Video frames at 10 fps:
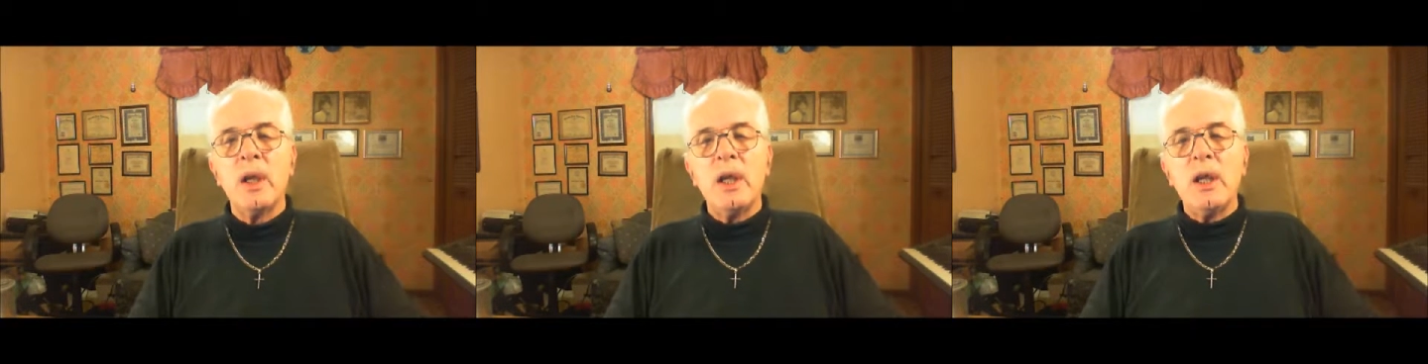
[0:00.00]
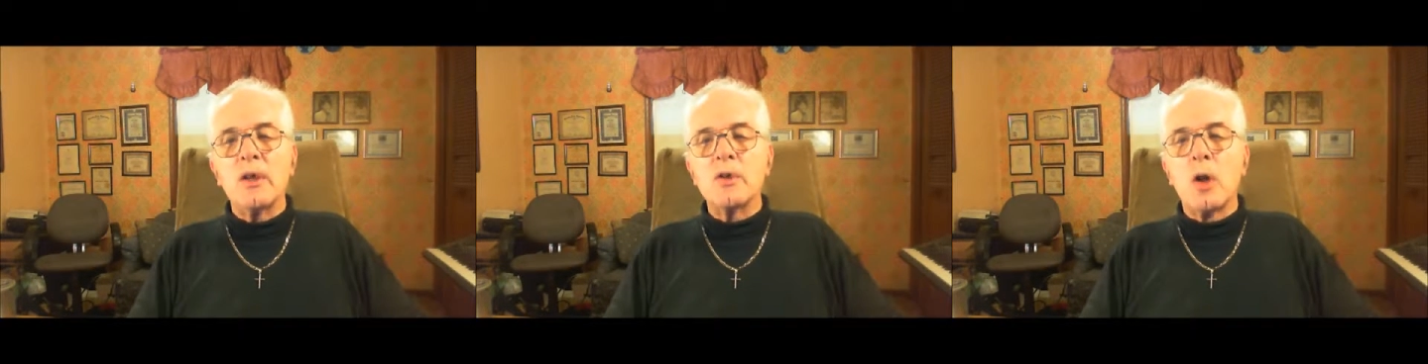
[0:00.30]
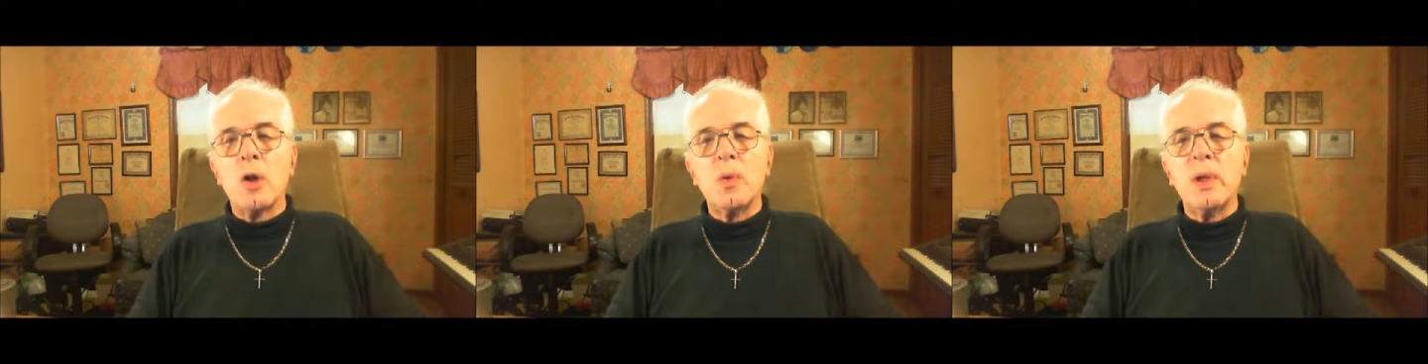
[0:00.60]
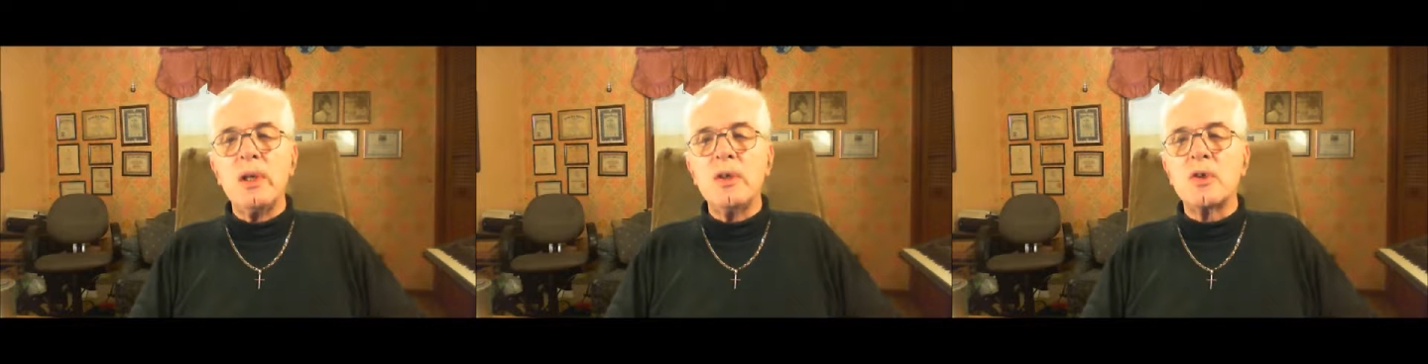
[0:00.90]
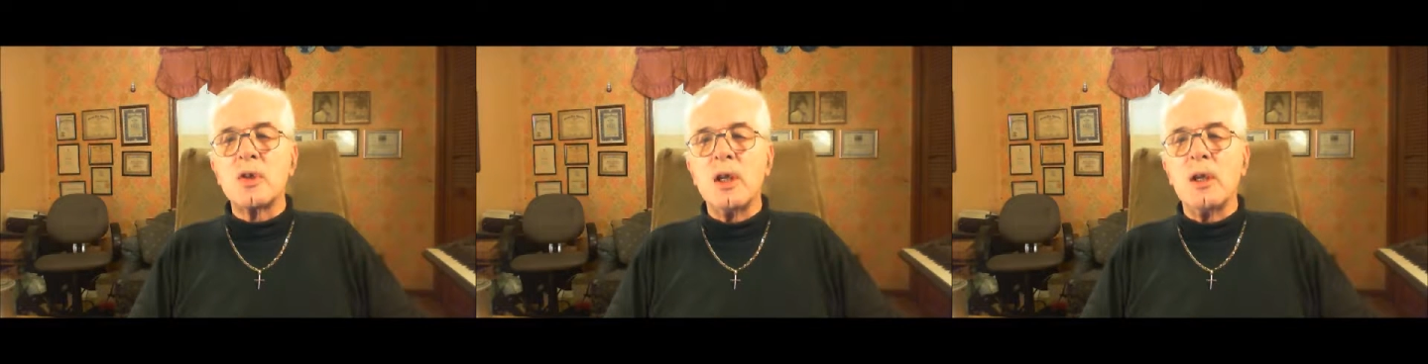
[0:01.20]
he has already
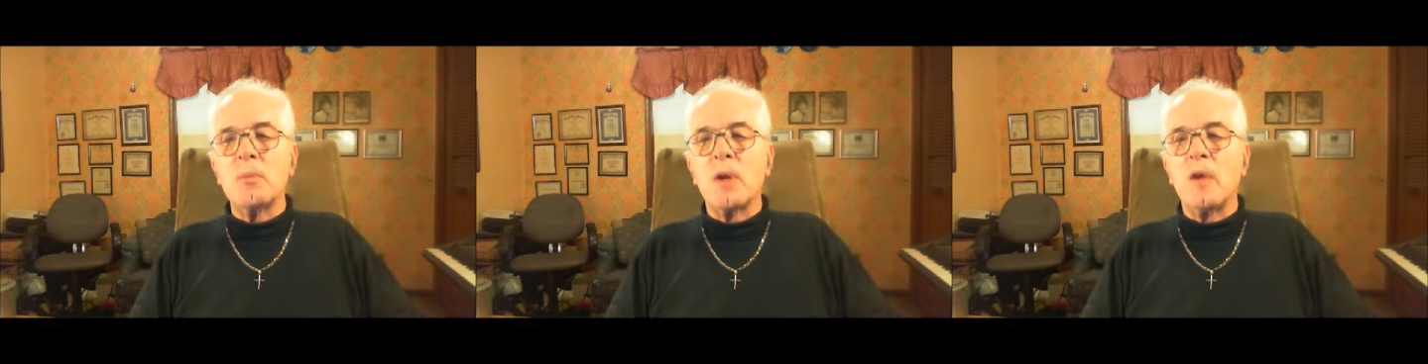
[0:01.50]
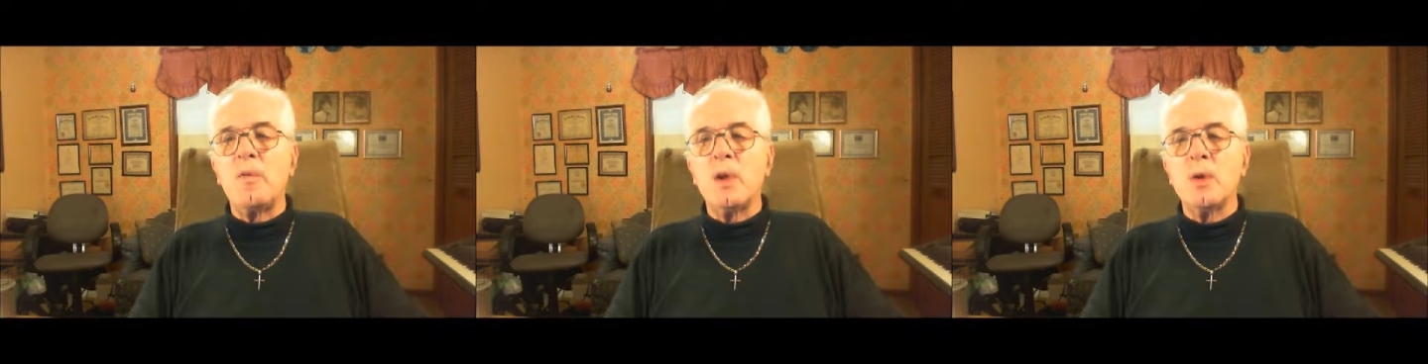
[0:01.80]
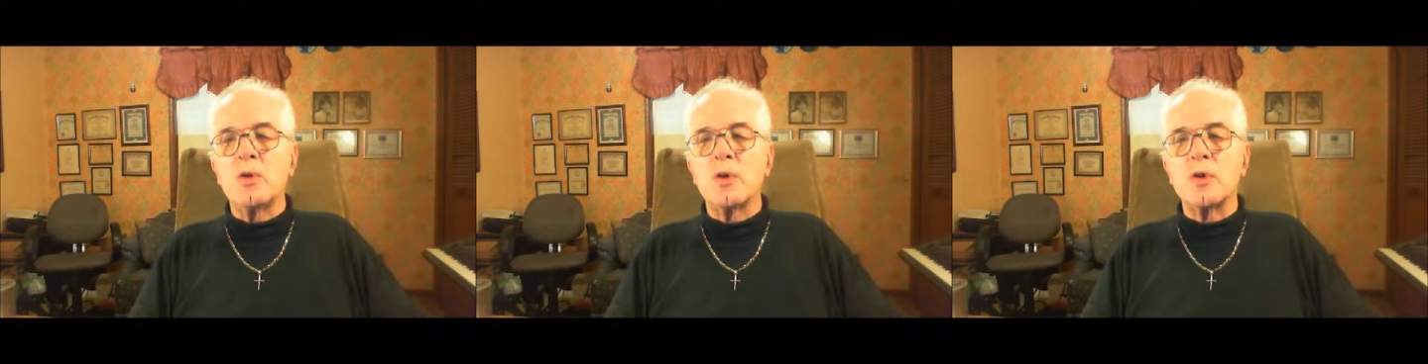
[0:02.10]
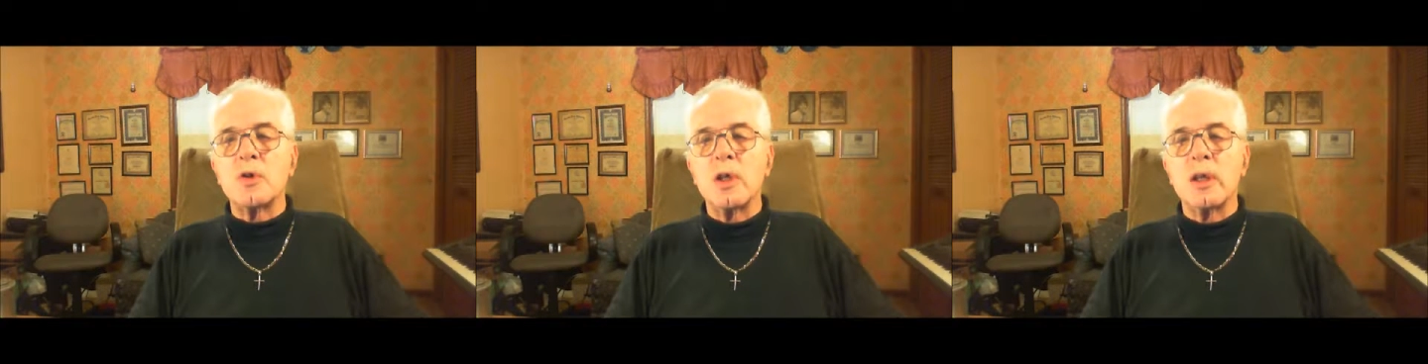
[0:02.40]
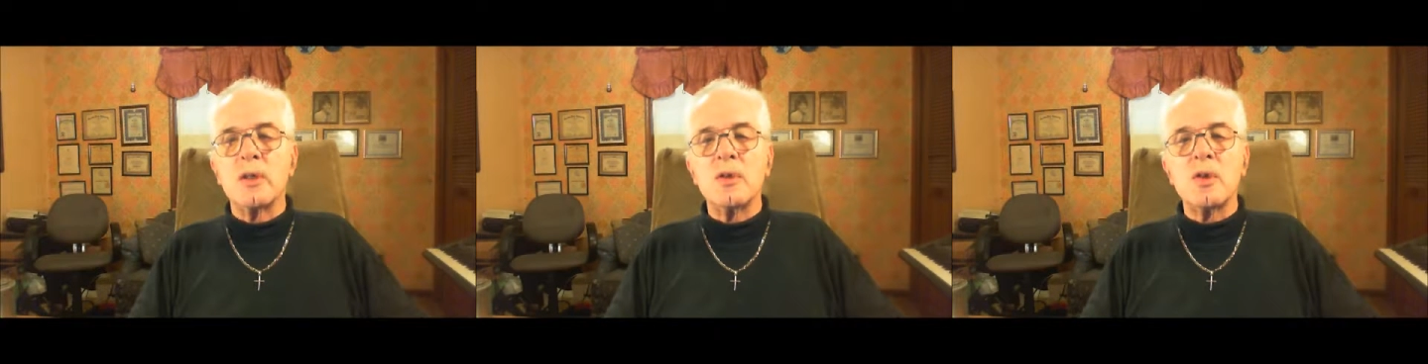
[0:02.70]
seen my future
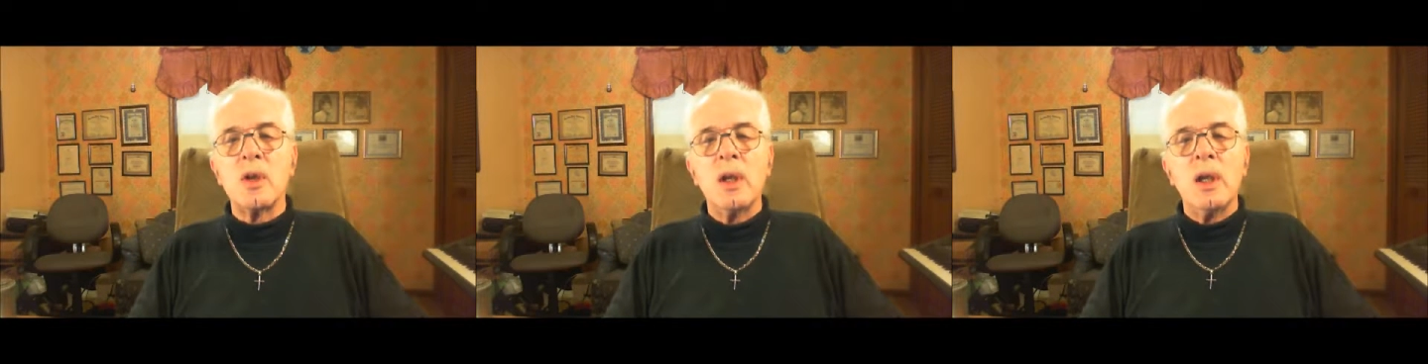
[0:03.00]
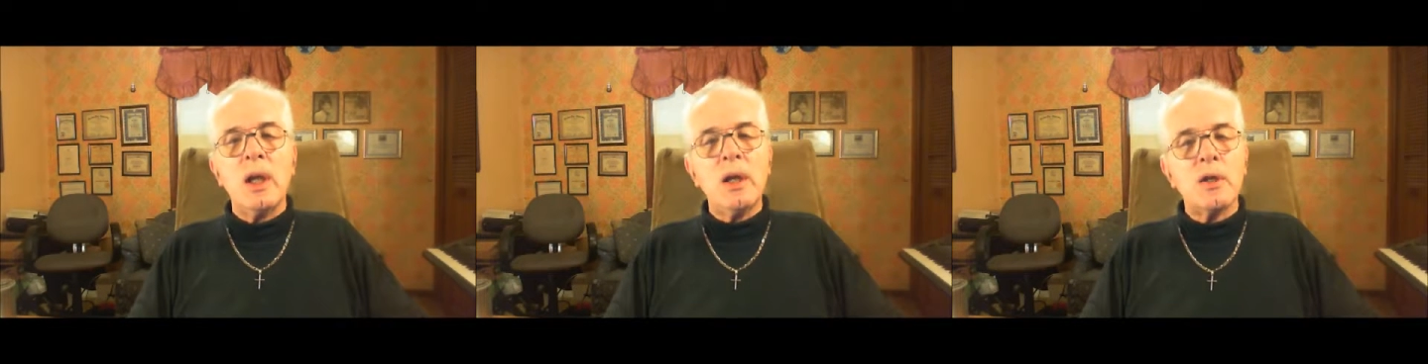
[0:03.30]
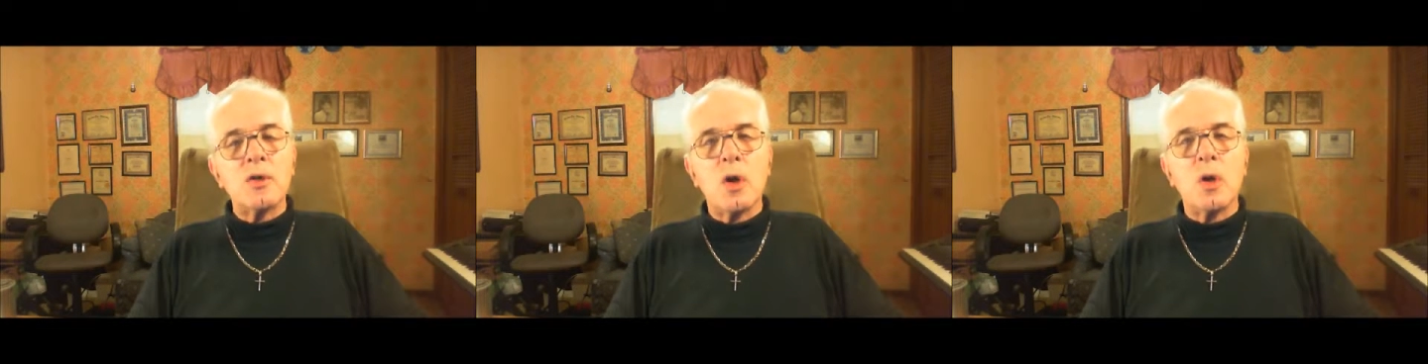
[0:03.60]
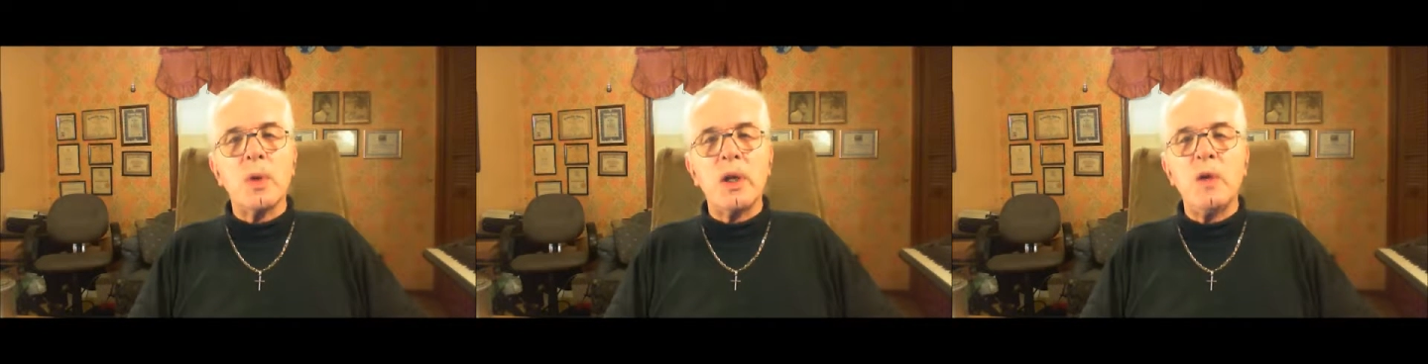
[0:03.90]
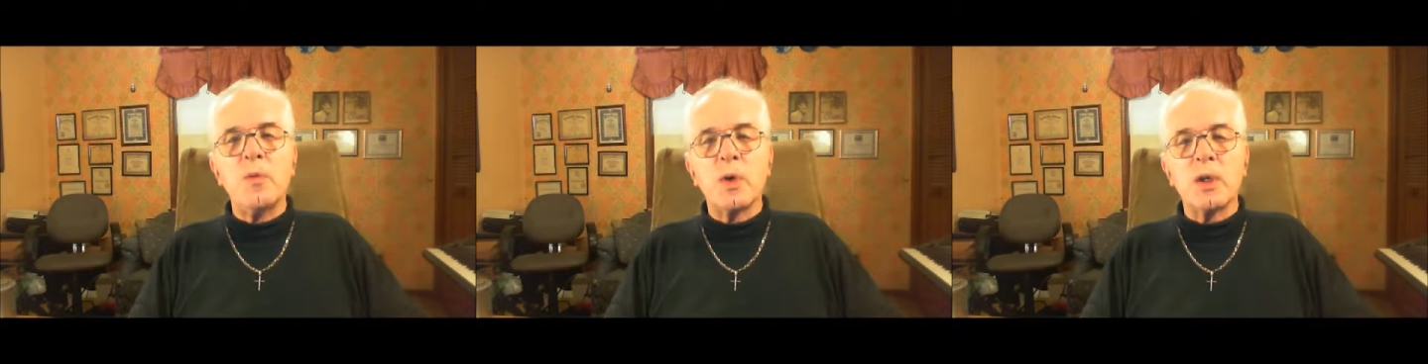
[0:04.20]
sins and has
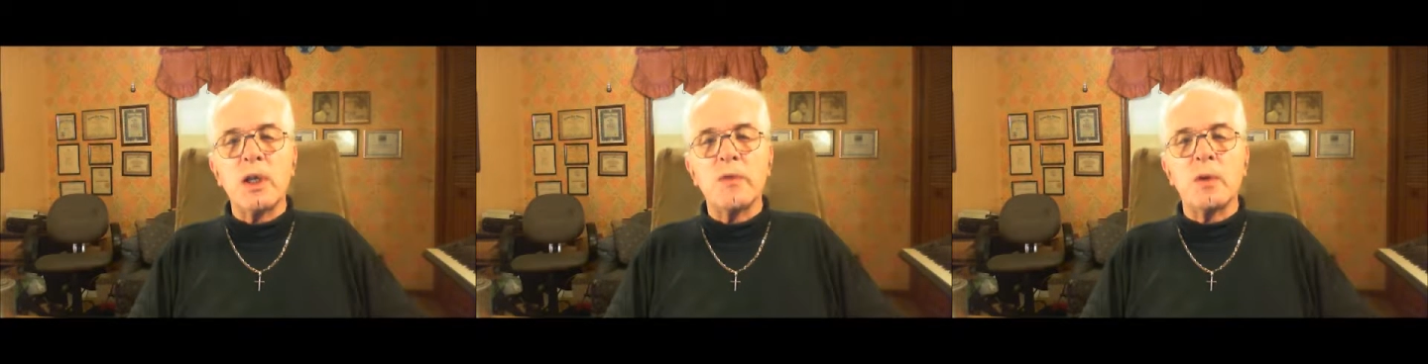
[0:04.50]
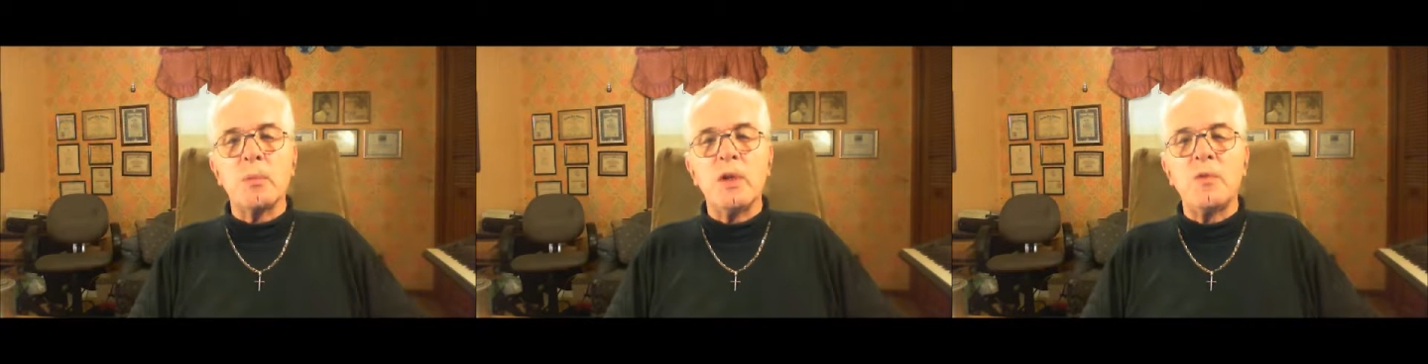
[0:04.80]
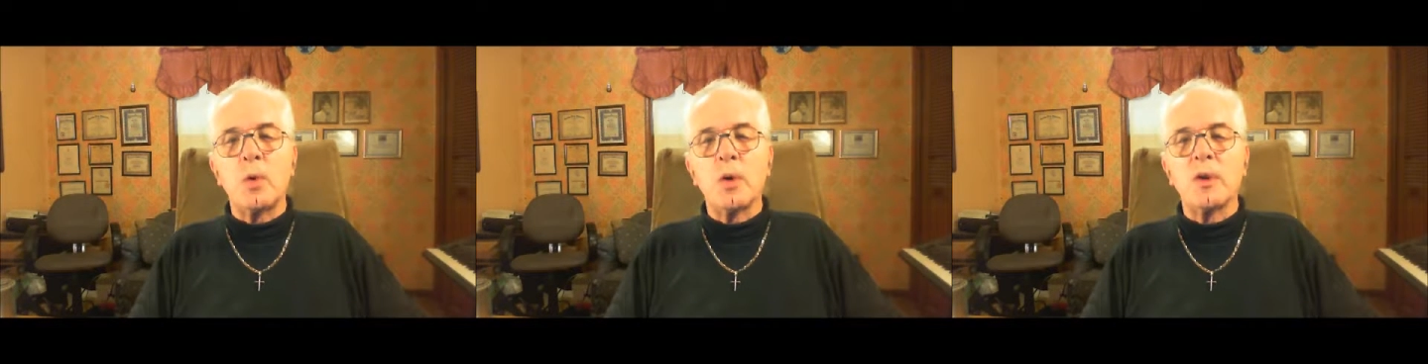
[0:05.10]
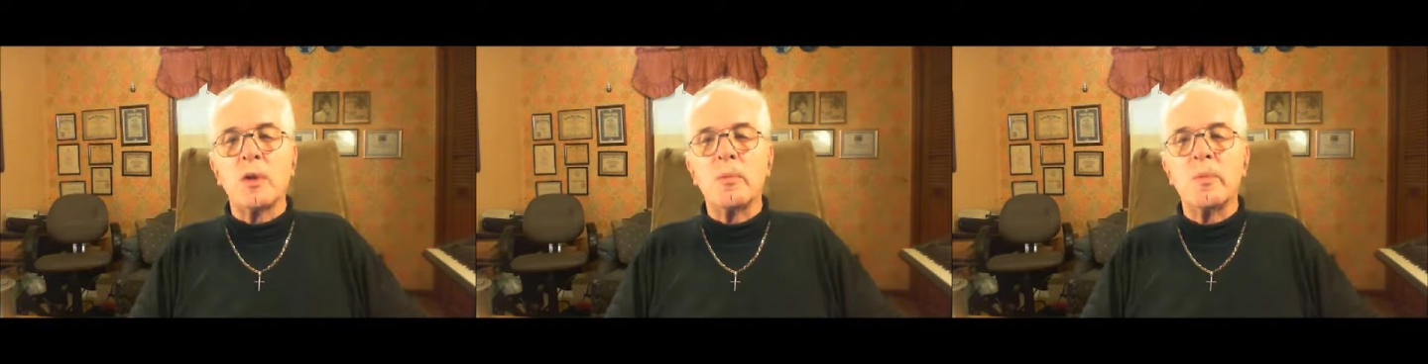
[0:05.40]
already forgiven me for them.